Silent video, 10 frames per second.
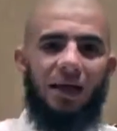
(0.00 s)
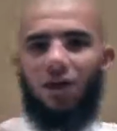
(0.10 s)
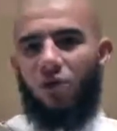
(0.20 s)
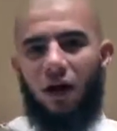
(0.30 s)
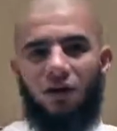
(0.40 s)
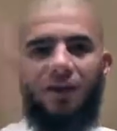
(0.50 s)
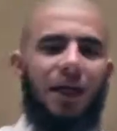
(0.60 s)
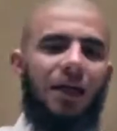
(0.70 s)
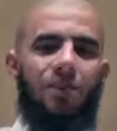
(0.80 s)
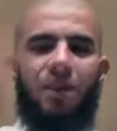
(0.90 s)
you know, on
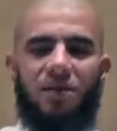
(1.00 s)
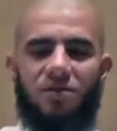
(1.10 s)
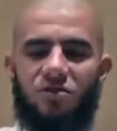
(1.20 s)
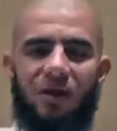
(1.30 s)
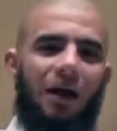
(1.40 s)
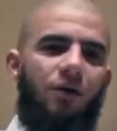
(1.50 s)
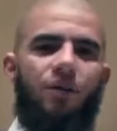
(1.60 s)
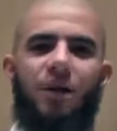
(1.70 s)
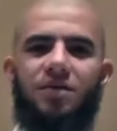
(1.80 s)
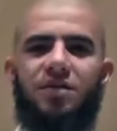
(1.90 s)
daily basis, on
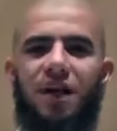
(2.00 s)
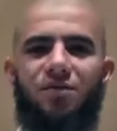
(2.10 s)
hourly basis,